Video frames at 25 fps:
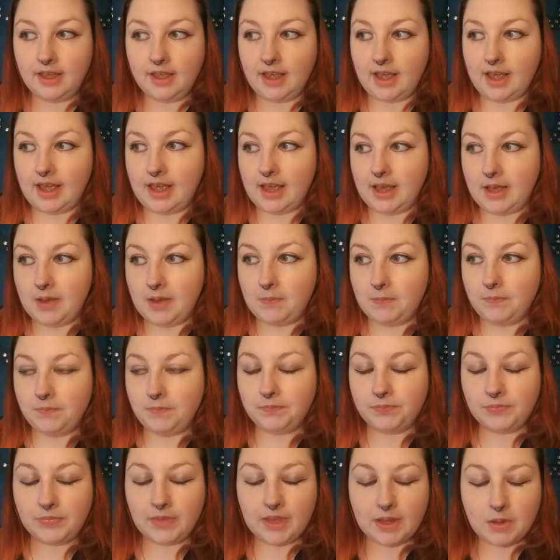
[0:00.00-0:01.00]

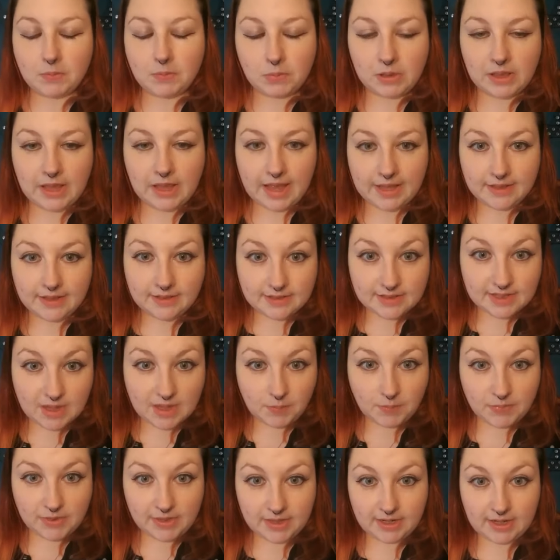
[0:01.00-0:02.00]
Plan
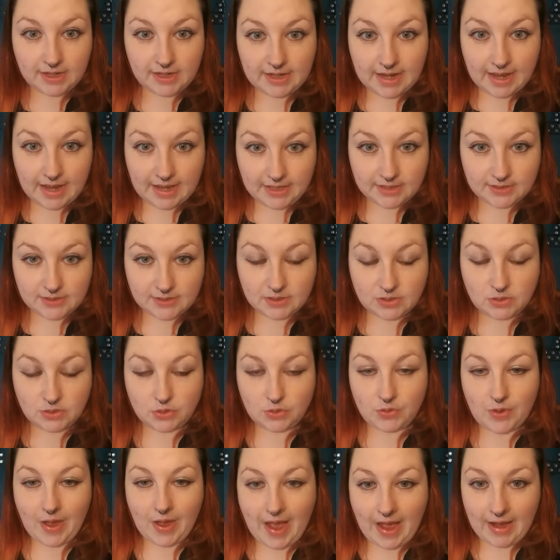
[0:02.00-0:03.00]
something nice to
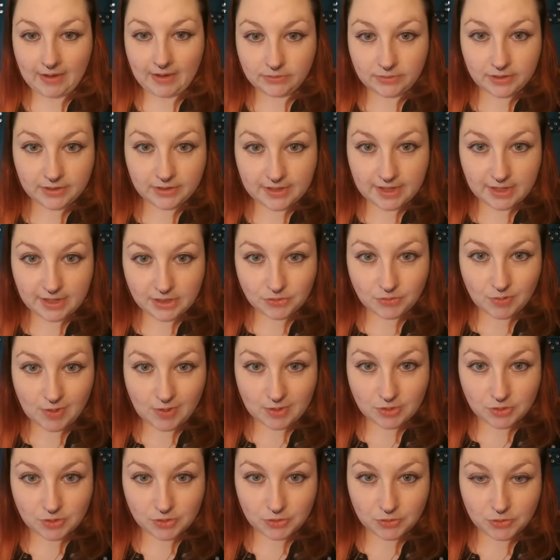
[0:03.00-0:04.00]
do after this
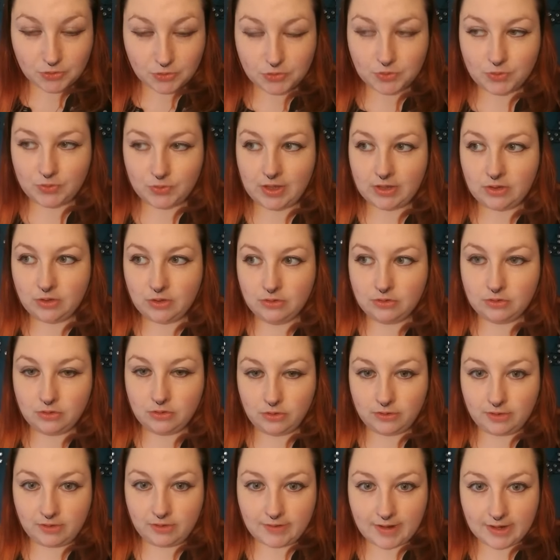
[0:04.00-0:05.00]
ritual, so that you do
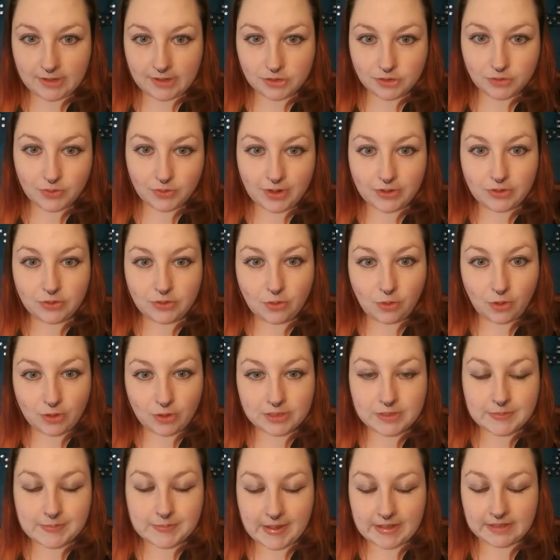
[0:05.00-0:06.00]
the ritual and you
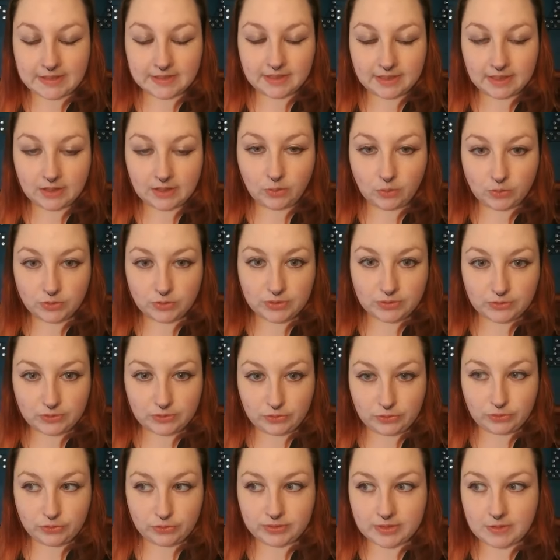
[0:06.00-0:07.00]
automatically go to
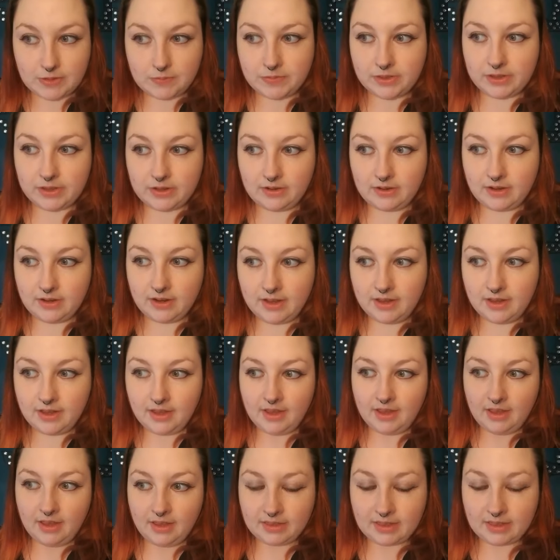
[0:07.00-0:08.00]
do something
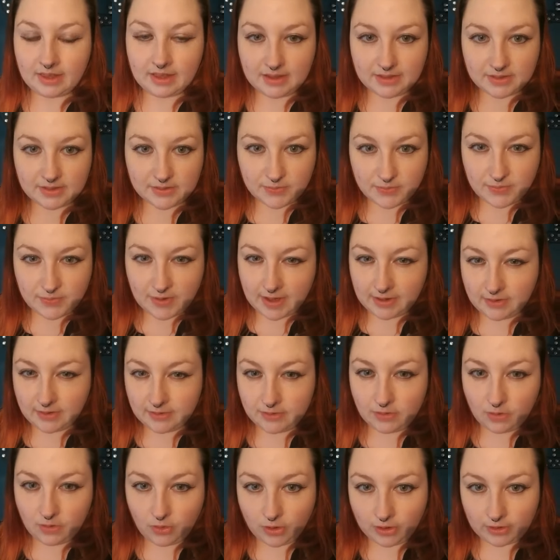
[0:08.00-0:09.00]
that is fun
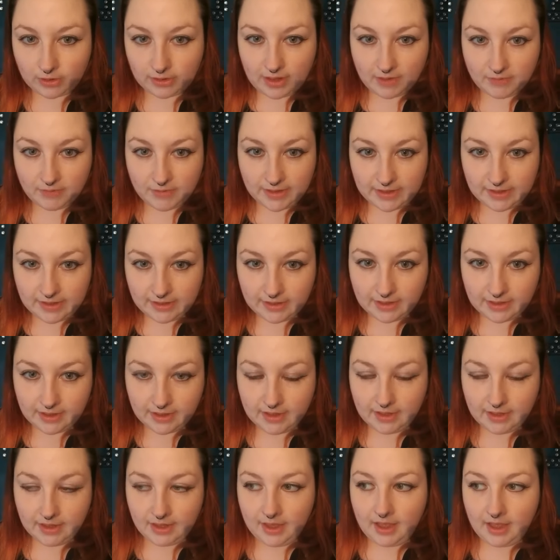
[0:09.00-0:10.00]
or loving.
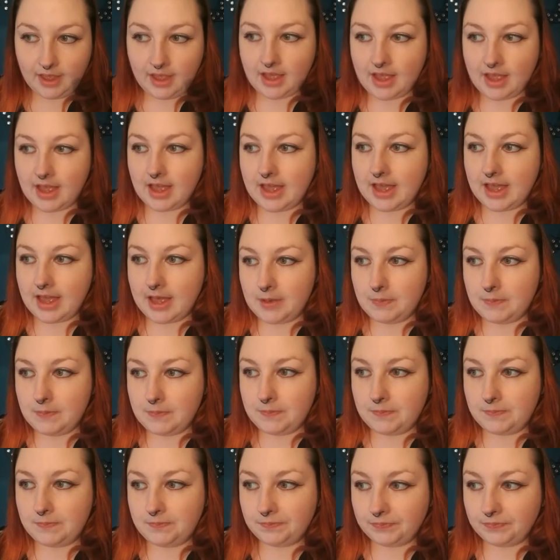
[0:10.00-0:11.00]

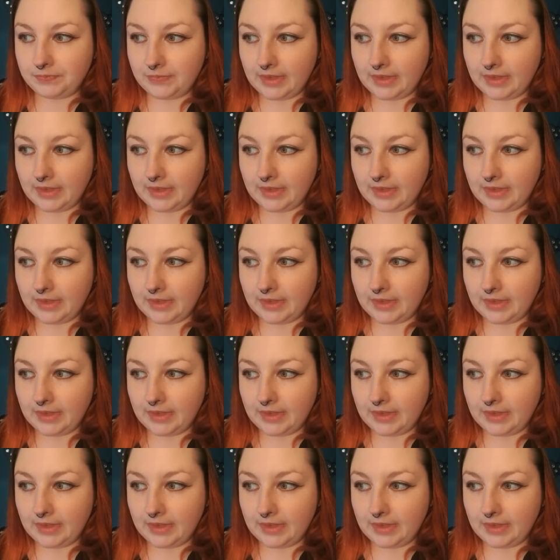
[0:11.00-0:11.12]
And